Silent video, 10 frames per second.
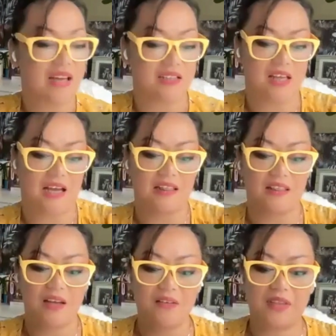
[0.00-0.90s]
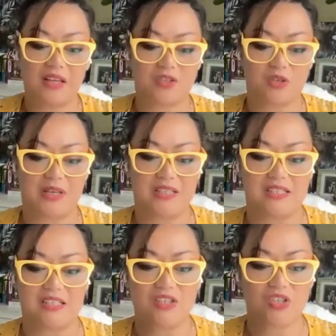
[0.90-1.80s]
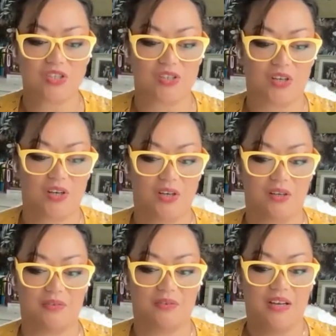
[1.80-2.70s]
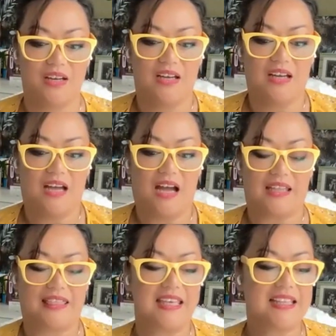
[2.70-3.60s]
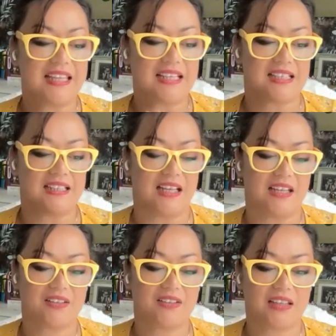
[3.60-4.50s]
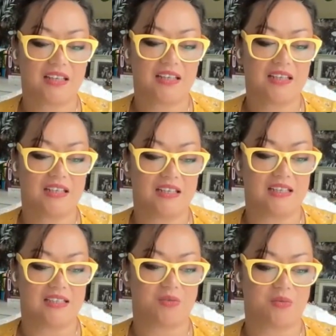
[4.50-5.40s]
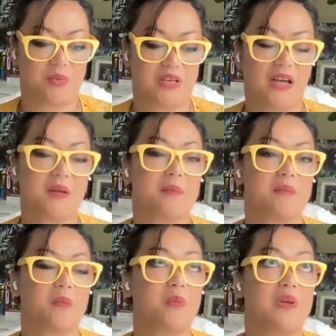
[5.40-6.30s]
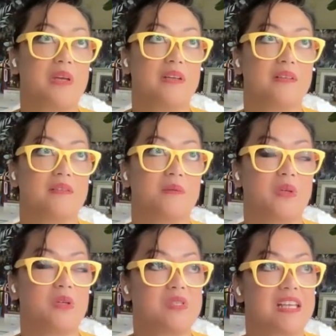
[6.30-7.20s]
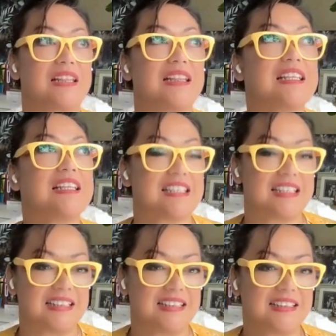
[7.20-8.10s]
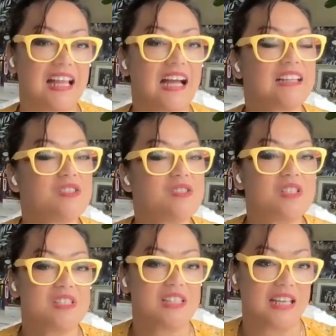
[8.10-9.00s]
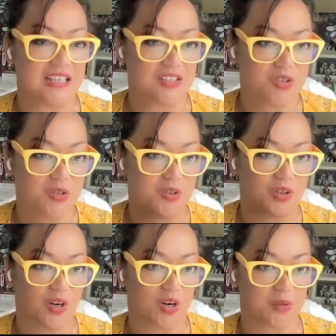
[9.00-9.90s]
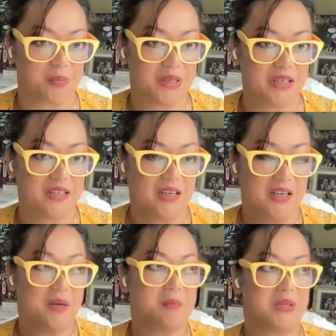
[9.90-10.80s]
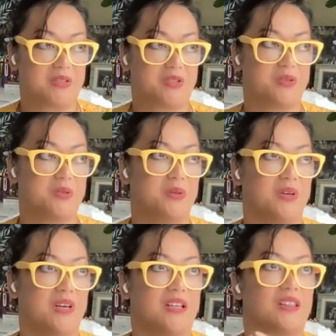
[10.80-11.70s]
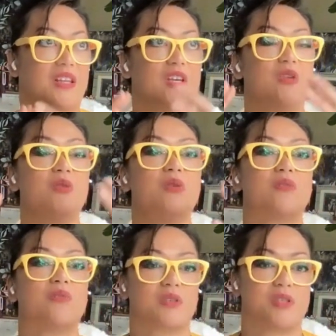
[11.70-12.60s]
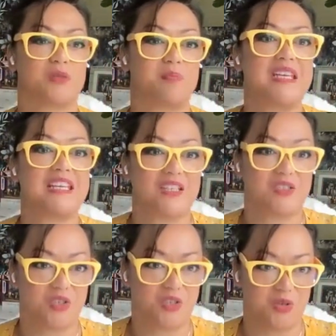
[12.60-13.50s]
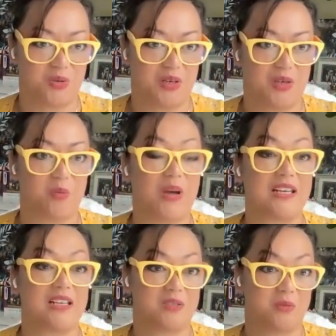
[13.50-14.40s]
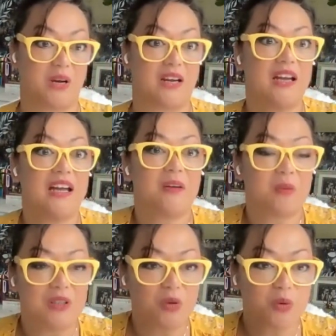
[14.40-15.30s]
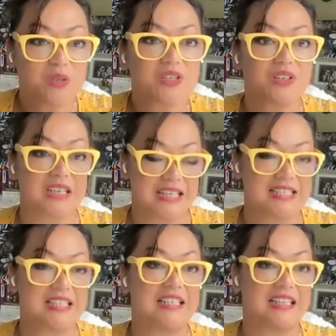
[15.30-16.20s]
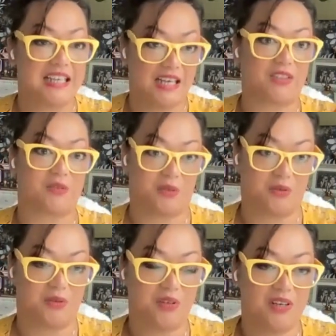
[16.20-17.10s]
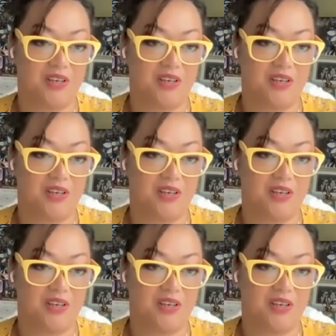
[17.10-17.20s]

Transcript: that. I love that transition of, I think that's another thing is when you said listen, not to just the internal heartbeat, but to the universe speaking to you in ways where when doors are easy to get through,